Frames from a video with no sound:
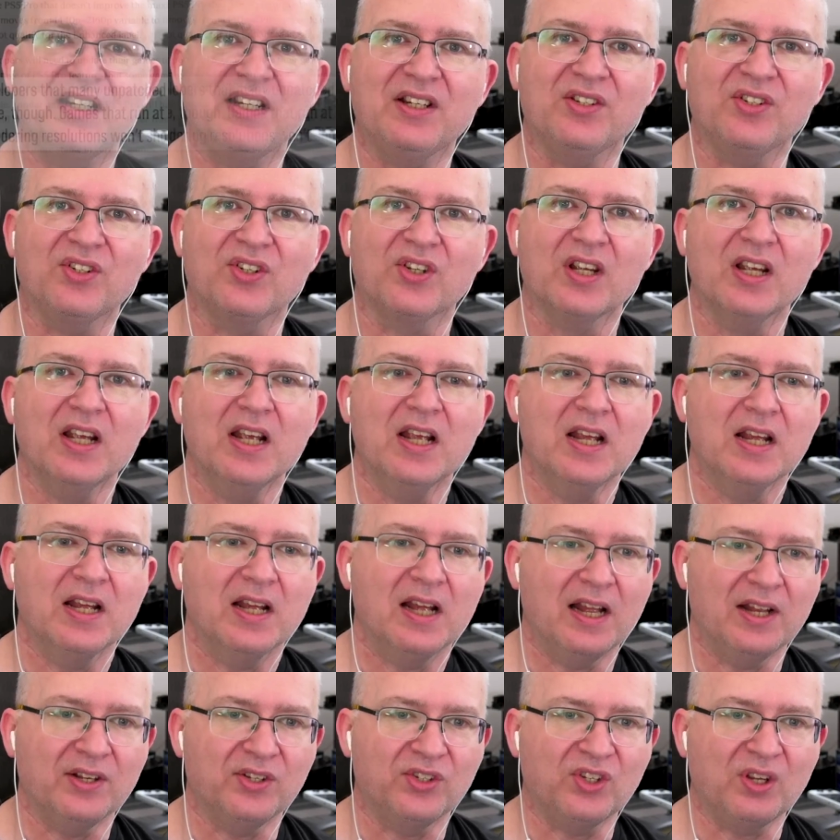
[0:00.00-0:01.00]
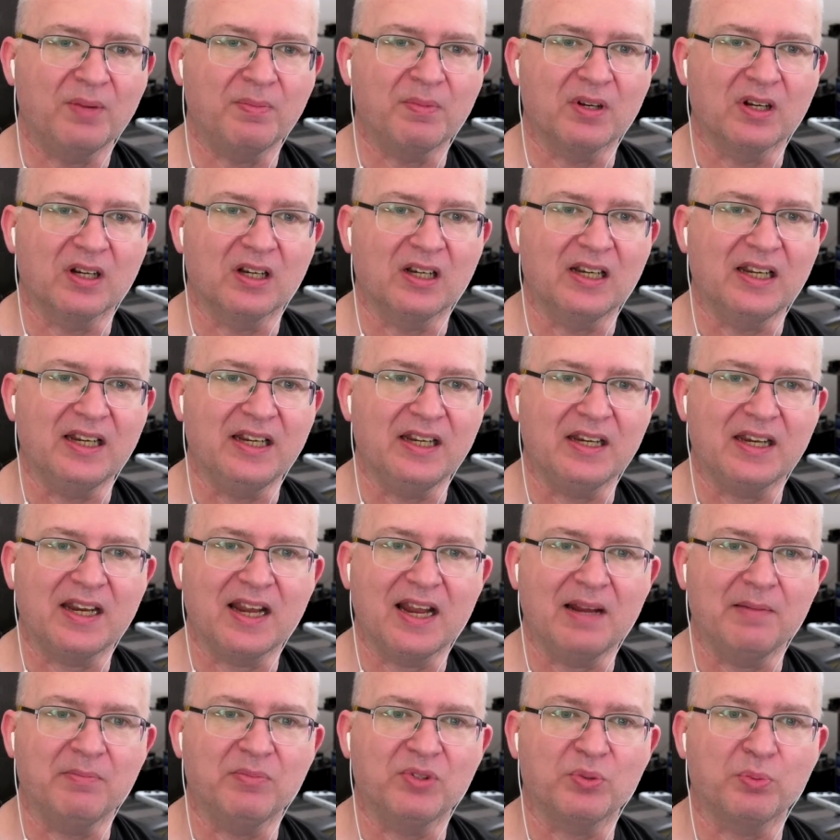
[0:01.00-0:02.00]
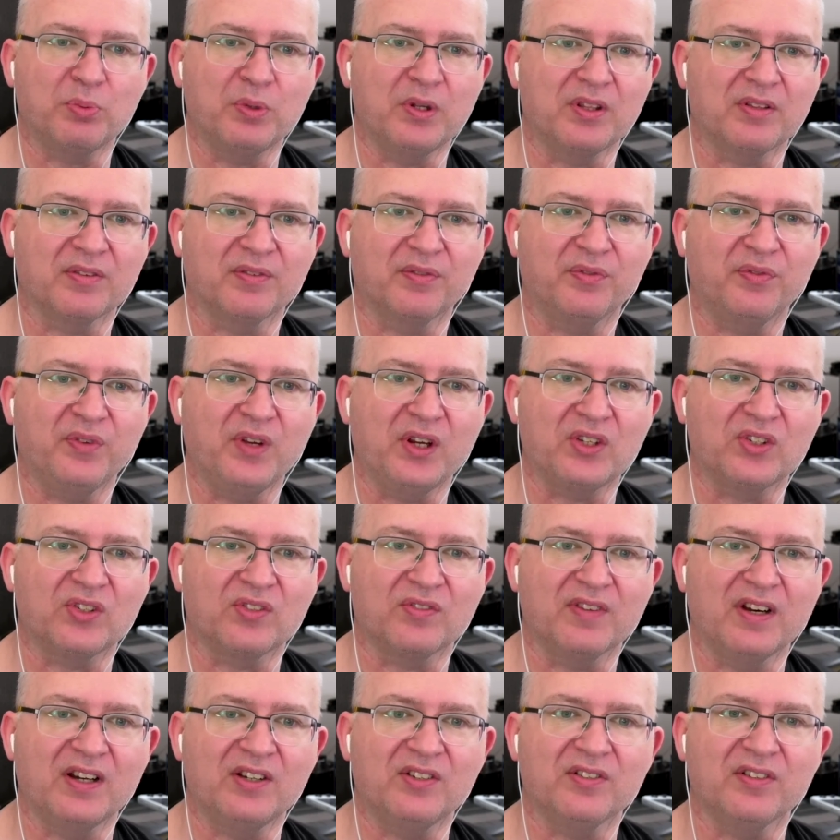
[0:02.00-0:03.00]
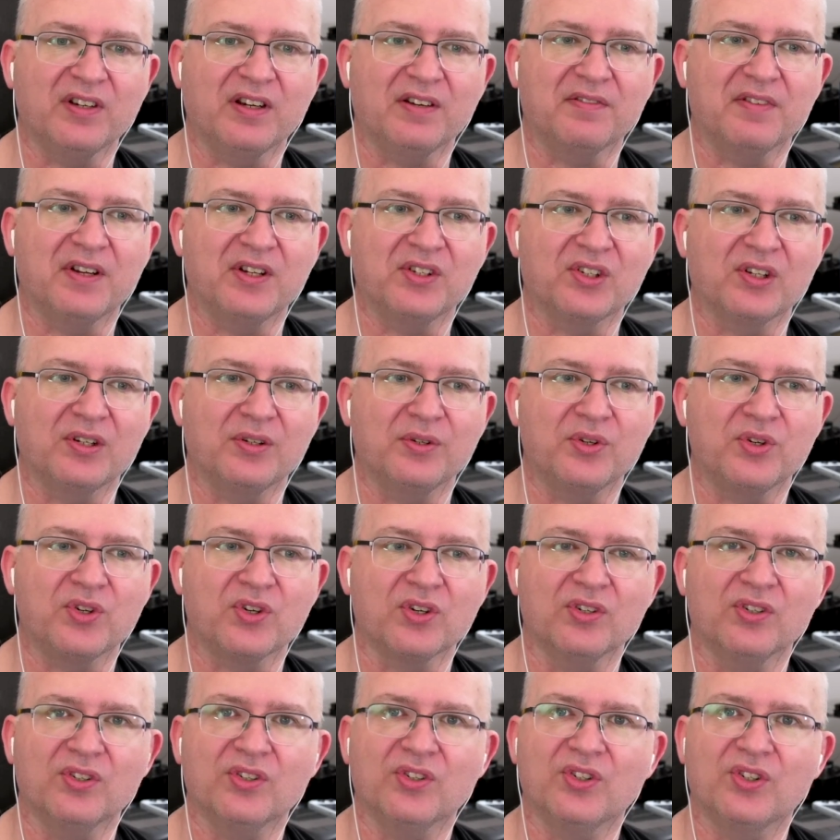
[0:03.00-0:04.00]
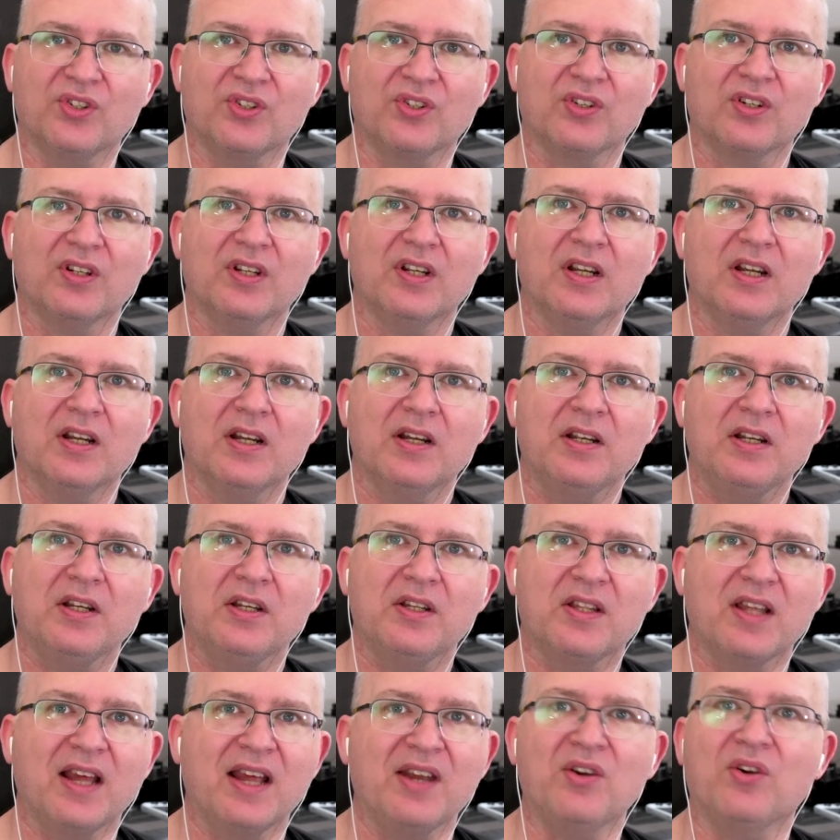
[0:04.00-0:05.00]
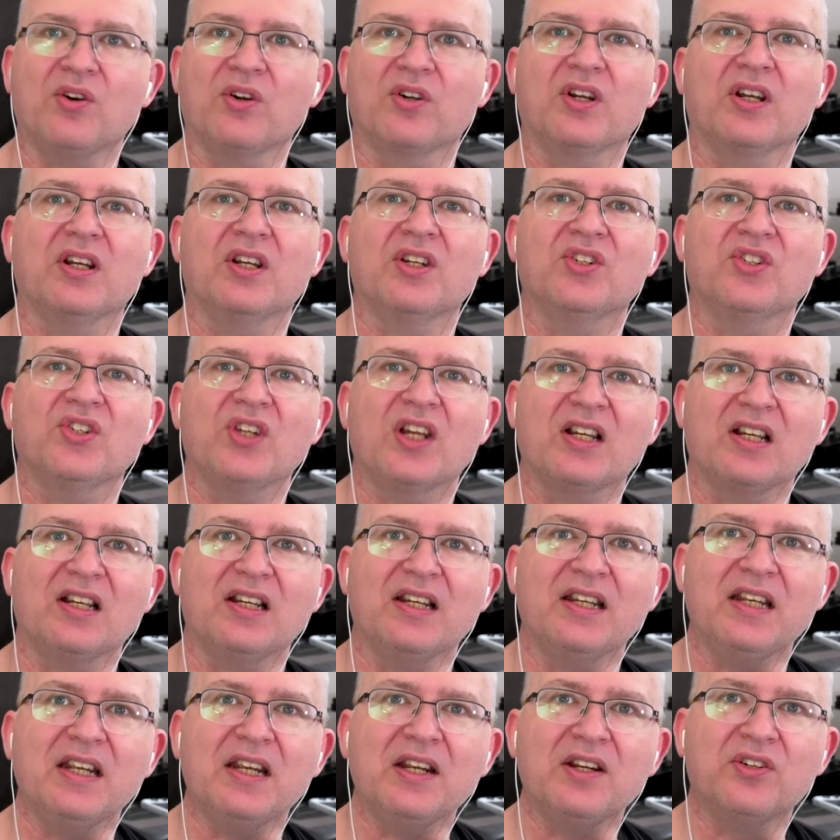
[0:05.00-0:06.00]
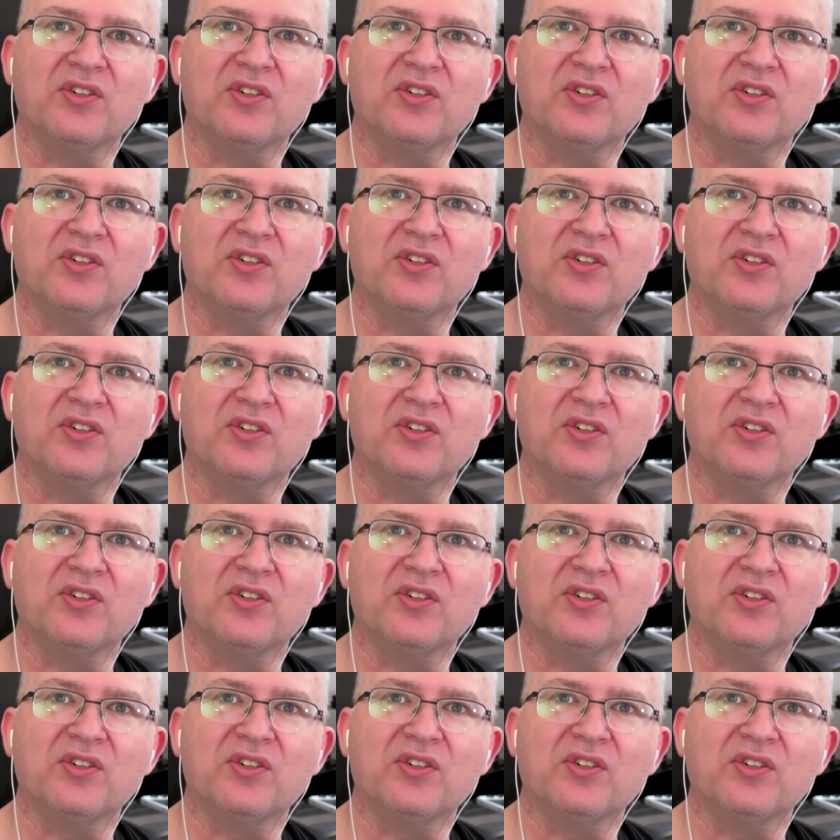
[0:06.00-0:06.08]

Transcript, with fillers: it is. And similarly, games with fixed rendering resolutions, they're not going to suddenly